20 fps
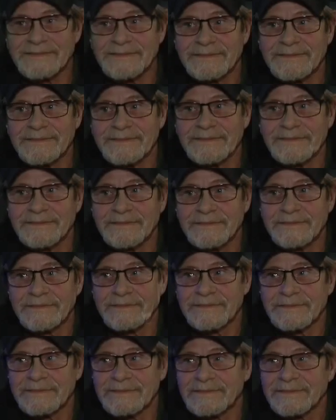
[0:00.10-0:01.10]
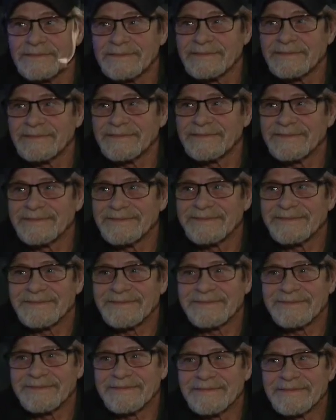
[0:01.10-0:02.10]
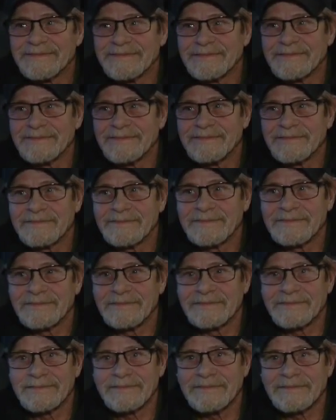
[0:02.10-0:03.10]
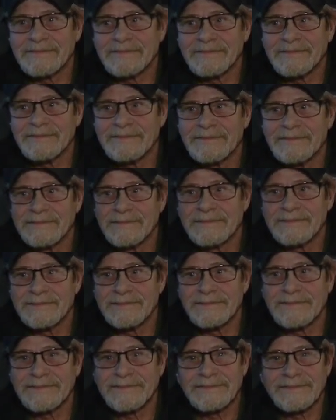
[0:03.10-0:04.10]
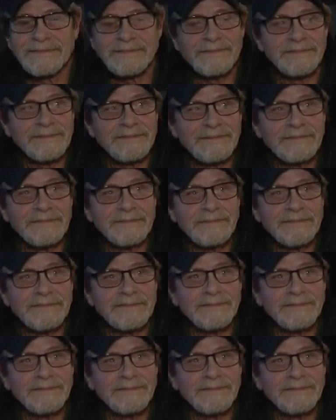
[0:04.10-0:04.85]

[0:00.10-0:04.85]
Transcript: (silent)